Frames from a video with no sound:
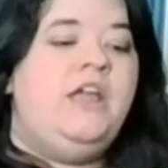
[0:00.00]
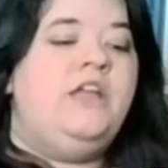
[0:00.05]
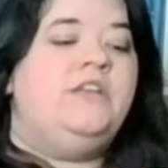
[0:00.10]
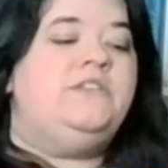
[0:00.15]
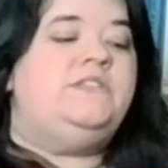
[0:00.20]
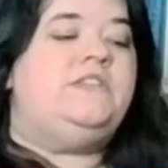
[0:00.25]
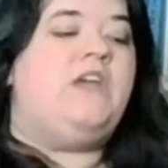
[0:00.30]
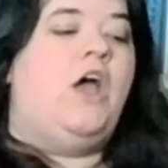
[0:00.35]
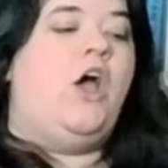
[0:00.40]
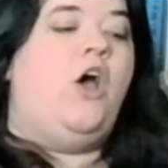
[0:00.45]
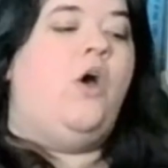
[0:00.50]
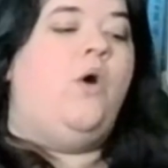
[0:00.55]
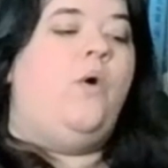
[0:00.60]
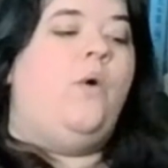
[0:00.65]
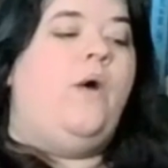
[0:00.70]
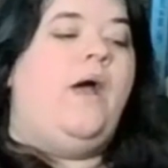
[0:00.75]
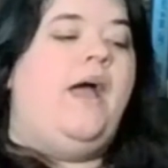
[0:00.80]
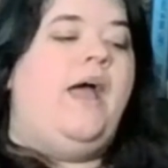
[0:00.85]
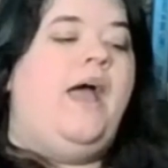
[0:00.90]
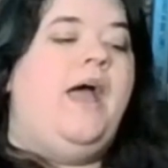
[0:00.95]

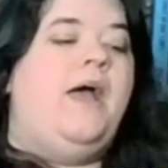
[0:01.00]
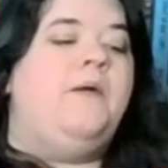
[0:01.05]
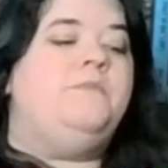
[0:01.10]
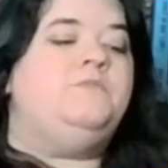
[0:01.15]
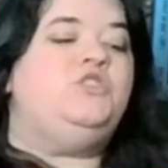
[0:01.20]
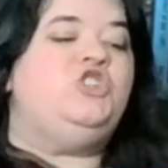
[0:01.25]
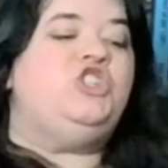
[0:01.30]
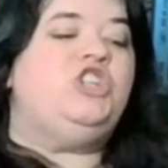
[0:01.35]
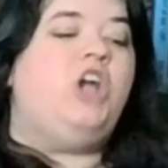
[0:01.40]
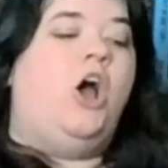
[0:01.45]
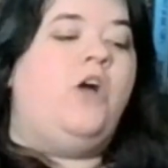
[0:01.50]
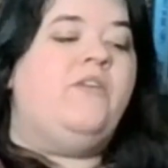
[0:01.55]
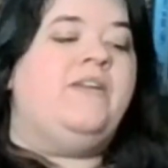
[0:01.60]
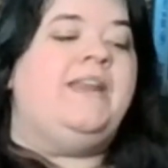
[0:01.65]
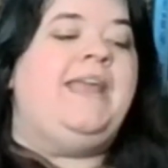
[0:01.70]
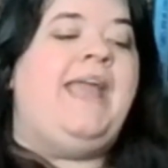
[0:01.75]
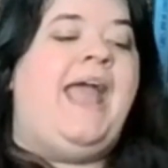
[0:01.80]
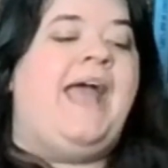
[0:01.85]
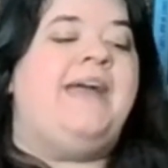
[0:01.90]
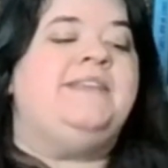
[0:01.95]
So she
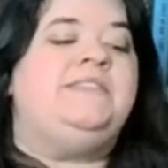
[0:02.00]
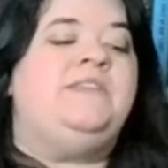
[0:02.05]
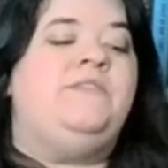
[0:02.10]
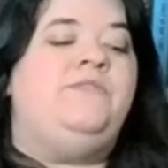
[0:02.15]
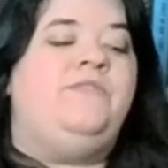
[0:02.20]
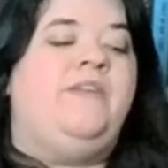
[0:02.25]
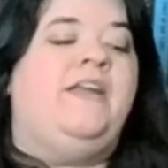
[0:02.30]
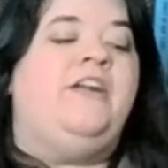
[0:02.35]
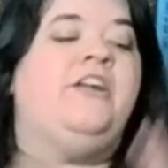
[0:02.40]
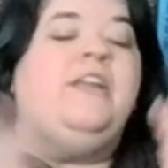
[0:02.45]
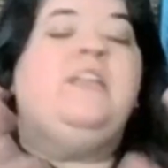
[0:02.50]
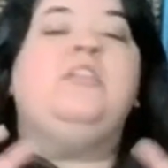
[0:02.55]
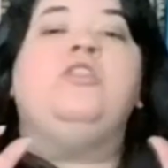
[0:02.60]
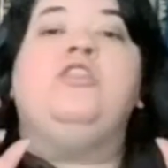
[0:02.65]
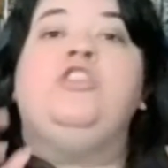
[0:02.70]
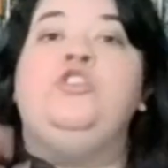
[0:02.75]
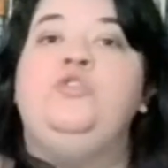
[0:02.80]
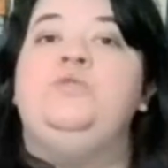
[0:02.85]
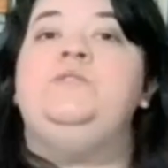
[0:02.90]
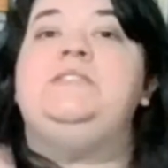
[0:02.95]
already has a very
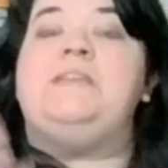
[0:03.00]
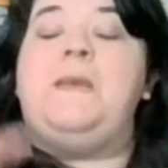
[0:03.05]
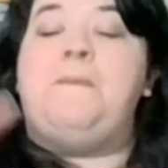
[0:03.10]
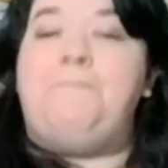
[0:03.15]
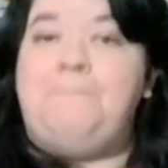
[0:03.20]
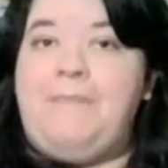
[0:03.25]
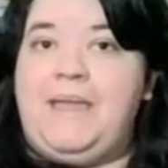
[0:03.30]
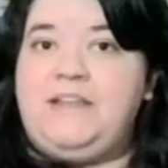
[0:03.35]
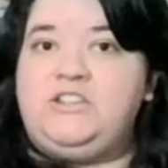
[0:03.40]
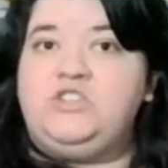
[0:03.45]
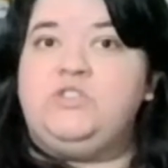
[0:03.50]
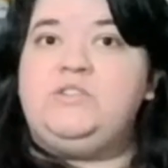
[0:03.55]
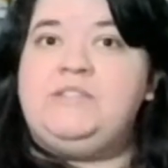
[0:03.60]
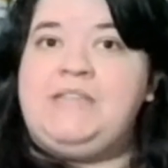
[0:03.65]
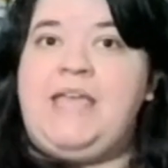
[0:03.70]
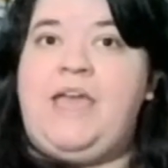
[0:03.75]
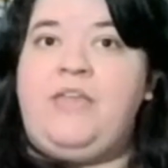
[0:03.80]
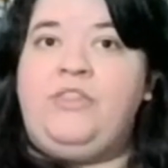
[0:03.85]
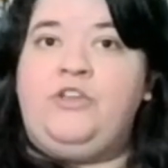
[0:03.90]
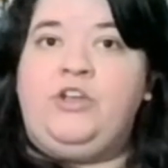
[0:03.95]
loose mental
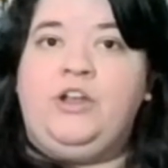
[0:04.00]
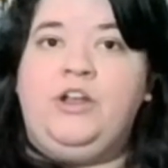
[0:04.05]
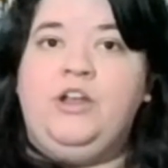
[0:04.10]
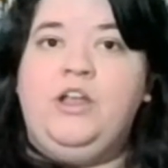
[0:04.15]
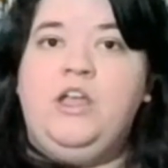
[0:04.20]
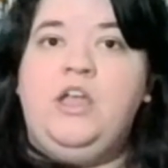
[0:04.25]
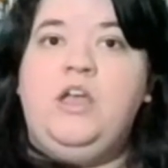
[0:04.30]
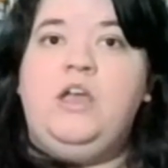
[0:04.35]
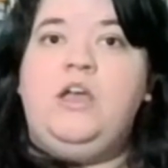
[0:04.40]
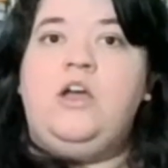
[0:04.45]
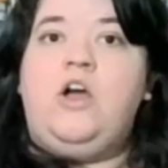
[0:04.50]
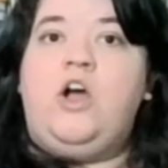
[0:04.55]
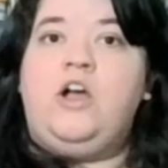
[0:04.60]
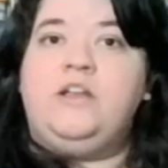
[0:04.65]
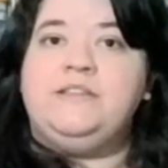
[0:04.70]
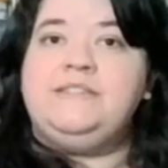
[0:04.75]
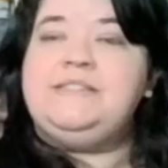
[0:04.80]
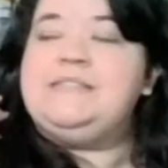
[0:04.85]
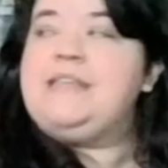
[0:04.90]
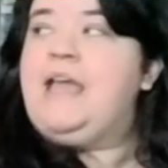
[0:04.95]
tether
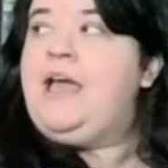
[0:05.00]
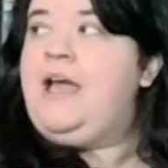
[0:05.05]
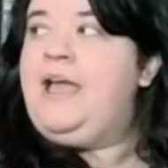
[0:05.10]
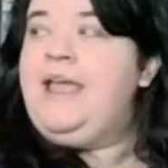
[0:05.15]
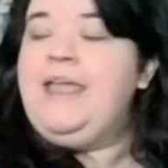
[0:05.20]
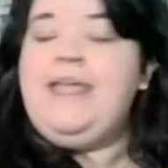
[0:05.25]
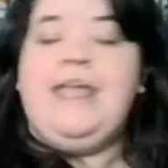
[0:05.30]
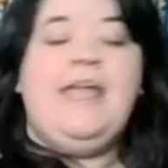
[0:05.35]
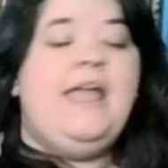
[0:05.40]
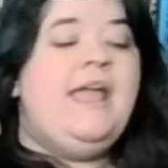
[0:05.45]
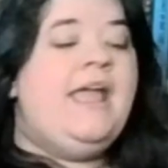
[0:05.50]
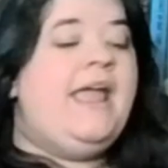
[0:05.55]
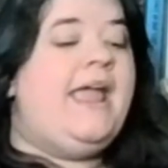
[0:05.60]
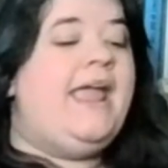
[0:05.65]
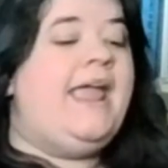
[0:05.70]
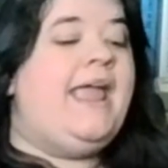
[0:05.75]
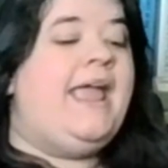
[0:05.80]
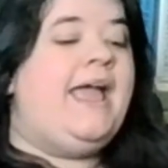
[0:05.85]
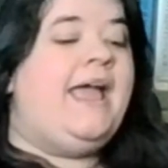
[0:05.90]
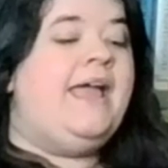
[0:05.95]
on Skye,
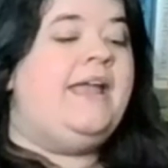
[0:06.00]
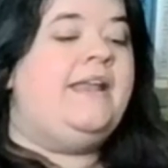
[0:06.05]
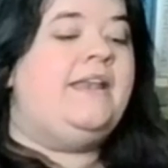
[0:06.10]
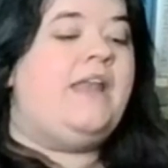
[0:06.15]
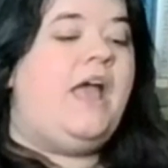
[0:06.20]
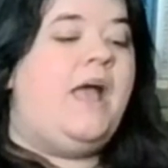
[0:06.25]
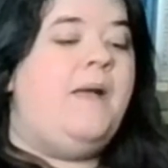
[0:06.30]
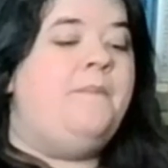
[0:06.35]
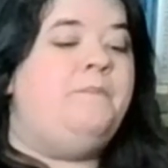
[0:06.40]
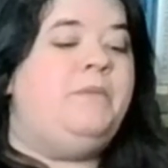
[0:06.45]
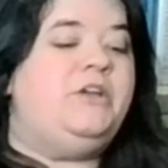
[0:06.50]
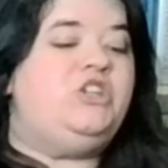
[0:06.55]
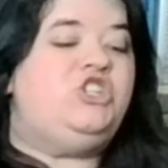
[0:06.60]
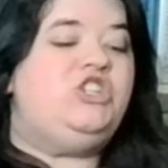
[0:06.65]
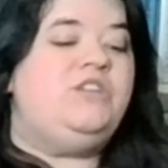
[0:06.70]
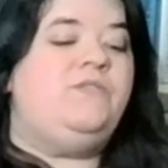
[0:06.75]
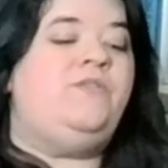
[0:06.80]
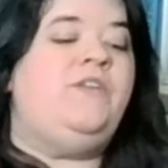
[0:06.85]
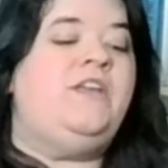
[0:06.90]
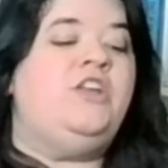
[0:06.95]
and but
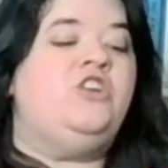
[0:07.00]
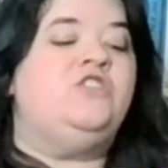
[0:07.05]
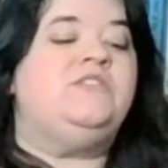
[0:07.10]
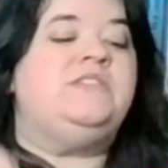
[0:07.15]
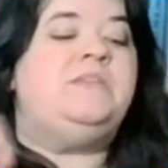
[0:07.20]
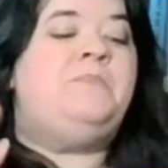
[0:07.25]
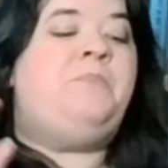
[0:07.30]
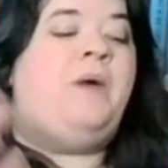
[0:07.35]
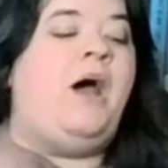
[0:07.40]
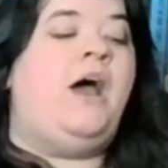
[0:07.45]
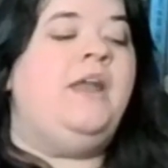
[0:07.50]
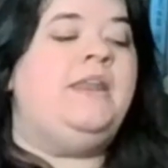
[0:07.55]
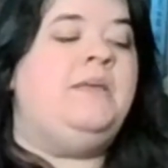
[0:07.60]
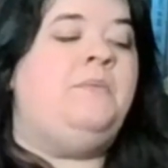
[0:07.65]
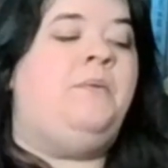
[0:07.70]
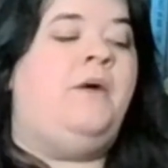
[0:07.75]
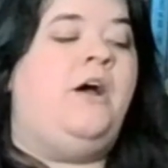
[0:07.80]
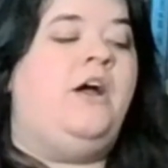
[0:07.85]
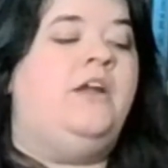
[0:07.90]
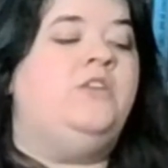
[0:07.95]
she figures the body
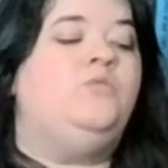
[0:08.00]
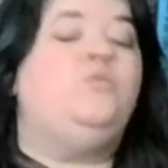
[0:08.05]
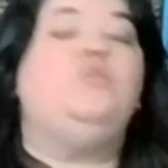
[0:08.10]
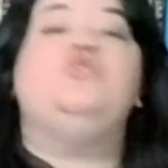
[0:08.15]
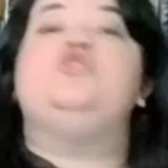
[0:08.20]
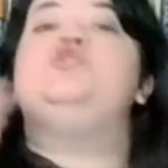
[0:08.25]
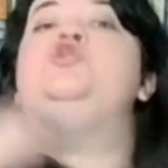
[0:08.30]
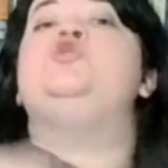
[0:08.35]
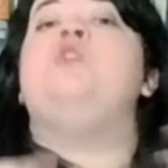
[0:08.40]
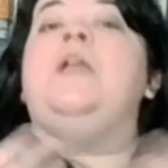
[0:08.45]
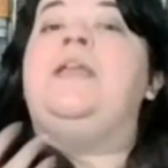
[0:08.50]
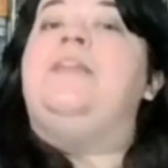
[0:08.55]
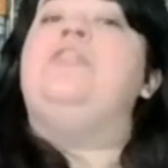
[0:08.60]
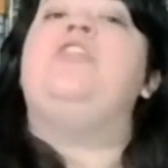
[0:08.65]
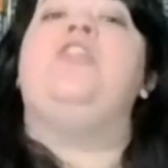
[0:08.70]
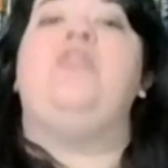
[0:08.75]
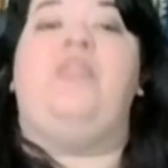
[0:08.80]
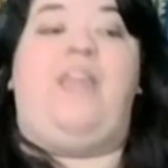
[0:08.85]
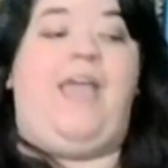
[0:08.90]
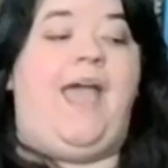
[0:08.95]
bond will
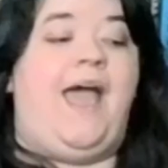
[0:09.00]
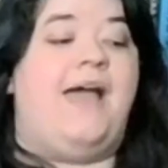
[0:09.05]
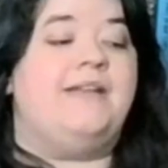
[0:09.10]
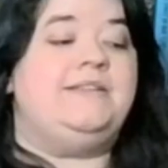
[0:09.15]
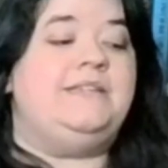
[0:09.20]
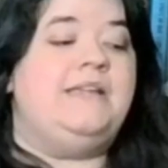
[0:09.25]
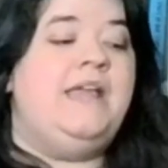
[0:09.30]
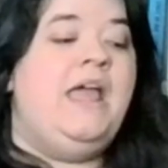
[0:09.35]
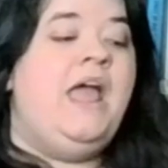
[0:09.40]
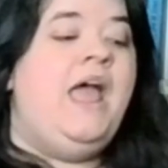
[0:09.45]
strengthen that.